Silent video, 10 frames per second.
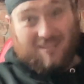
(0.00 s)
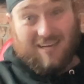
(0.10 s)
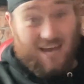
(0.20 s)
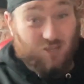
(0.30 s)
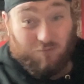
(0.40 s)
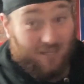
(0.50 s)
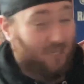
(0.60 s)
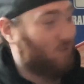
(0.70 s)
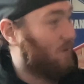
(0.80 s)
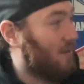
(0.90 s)
The Nigel
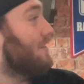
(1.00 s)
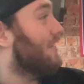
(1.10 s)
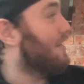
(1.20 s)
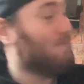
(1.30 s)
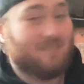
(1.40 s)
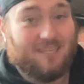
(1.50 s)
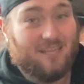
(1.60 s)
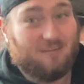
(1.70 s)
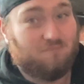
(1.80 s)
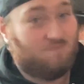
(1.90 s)
McGuinness one, I think about 10,
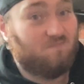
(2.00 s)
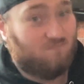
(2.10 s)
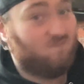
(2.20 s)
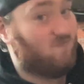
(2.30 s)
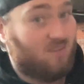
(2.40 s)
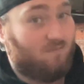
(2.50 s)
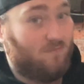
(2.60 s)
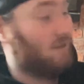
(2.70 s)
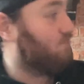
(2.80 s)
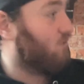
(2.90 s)

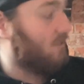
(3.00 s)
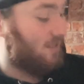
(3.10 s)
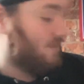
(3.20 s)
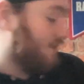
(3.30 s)
that's brilliant.